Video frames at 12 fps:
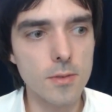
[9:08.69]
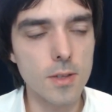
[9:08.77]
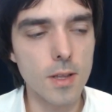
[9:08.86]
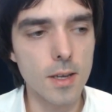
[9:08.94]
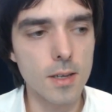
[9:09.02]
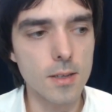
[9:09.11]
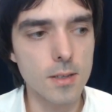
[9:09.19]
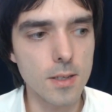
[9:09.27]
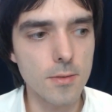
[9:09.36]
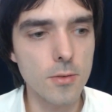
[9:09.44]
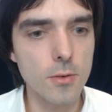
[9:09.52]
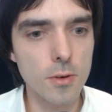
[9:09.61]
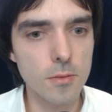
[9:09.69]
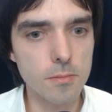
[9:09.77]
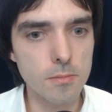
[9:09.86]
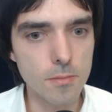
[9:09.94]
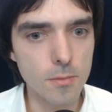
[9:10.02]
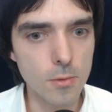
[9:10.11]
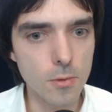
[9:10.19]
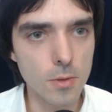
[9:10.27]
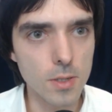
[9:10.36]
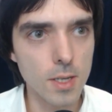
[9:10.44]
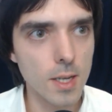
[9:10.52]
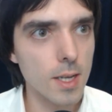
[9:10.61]
like, if you
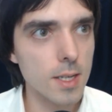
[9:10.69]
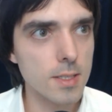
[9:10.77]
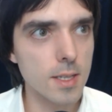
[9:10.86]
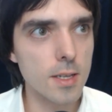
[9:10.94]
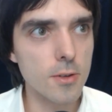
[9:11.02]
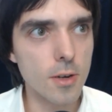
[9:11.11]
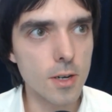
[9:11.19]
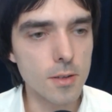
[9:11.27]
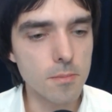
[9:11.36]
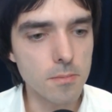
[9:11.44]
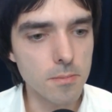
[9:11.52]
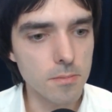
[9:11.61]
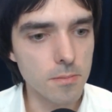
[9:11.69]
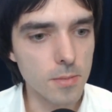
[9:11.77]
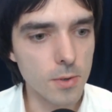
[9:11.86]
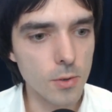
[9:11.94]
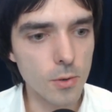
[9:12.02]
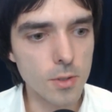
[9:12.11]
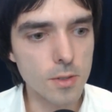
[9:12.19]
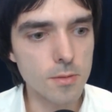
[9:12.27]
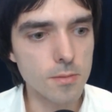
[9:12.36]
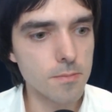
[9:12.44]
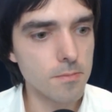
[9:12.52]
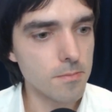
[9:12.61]
will say you are
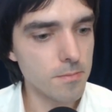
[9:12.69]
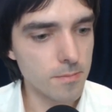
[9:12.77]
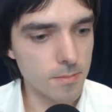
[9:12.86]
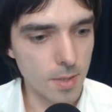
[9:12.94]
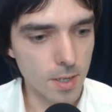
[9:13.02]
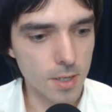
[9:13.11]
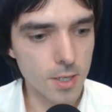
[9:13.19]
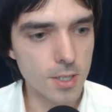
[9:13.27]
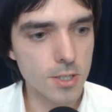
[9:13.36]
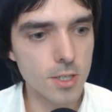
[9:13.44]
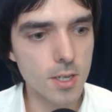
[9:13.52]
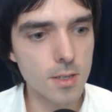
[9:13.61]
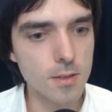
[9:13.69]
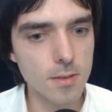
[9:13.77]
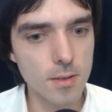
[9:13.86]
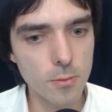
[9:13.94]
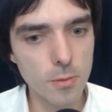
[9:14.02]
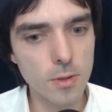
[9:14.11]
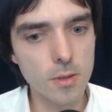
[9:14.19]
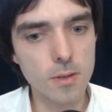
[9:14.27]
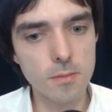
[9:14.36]
not a Christian, will